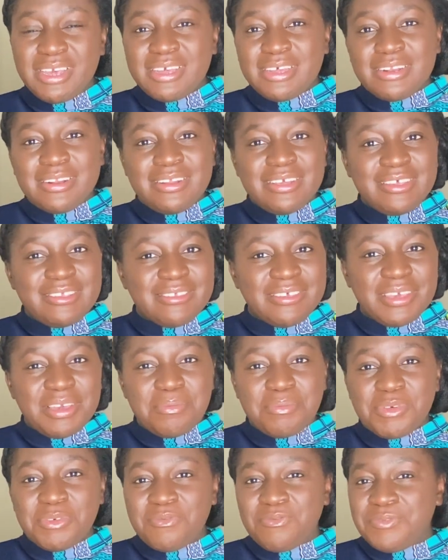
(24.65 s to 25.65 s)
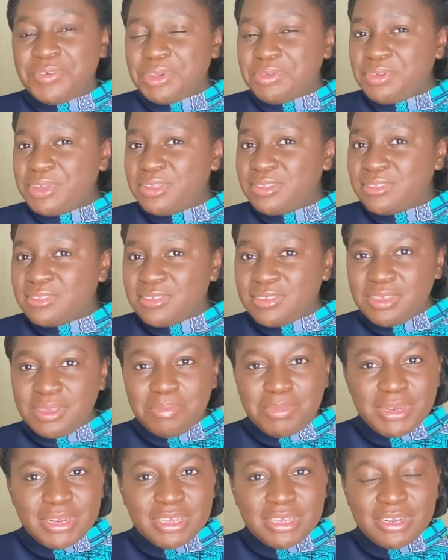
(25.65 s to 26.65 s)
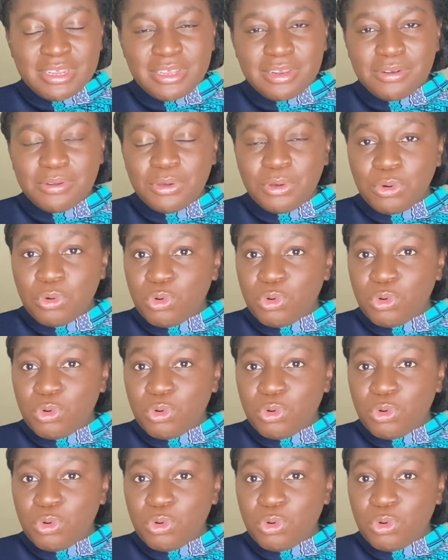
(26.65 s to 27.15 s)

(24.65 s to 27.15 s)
this can be very intimidating,